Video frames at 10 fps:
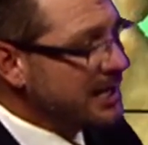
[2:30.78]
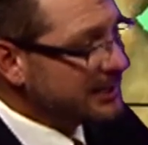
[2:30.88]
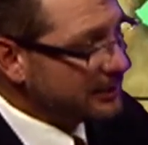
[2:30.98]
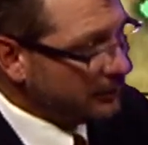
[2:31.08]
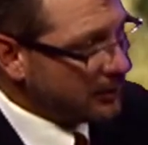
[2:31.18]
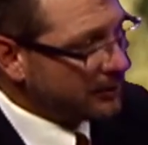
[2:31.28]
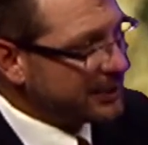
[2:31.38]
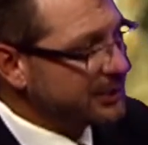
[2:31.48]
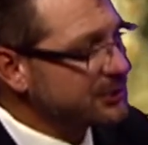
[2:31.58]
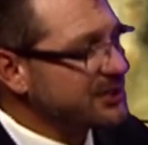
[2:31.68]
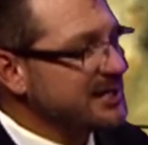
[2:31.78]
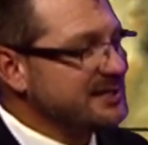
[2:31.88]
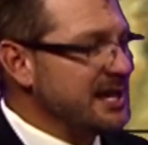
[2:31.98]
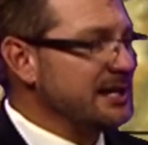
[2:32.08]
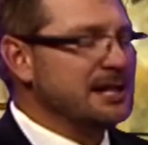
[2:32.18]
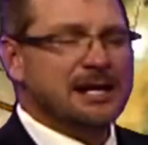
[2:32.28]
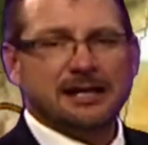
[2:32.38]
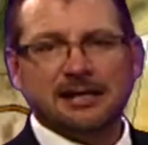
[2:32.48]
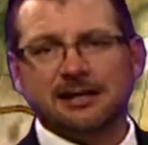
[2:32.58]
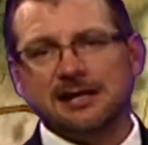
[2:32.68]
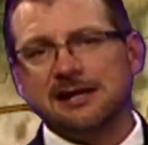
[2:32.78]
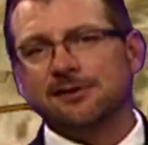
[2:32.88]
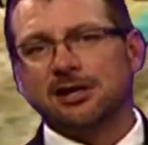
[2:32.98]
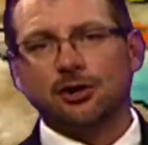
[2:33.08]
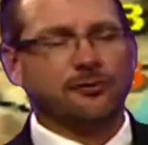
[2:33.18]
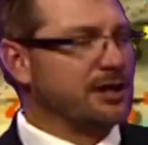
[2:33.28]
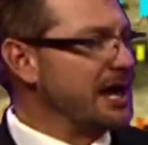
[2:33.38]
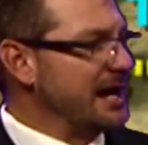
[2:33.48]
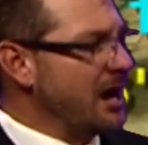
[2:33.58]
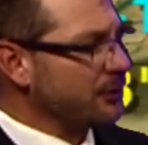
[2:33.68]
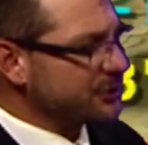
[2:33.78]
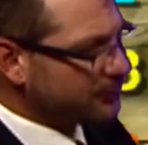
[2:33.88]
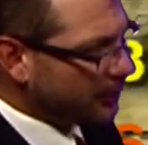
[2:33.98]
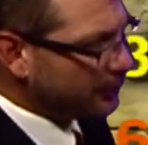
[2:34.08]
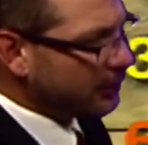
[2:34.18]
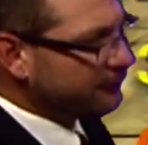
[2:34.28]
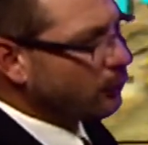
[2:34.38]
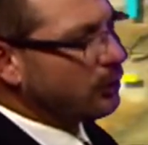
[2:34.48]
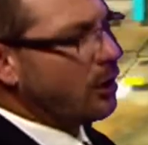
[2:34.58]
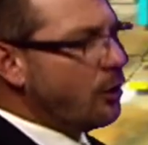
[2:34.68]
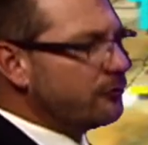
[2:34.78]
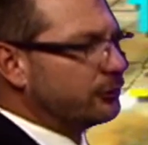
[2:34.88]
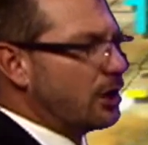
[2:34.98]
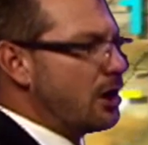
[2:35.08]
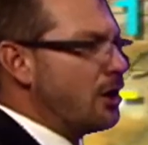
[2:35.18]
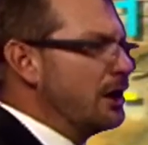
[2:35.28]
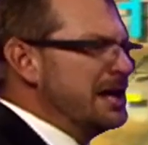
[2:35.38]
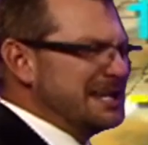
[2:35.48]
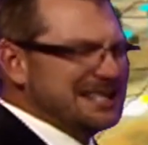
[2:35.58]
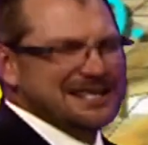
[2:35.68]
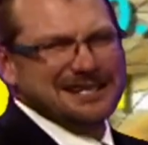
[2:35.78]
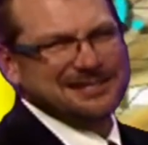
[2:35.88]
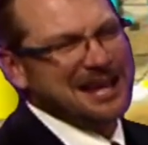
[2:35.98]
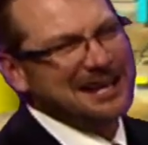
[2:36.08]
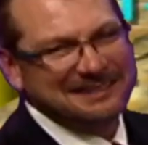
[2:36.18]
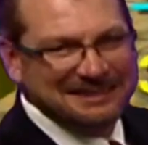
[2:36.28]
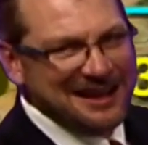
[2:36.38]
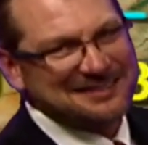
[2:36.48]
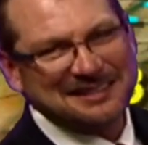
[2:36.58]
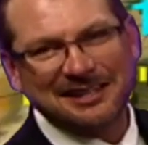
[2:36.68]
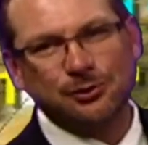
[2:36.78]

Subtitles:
along Interstate 10 into the evening and overnight hours. So what we'll look for overall is a dusting to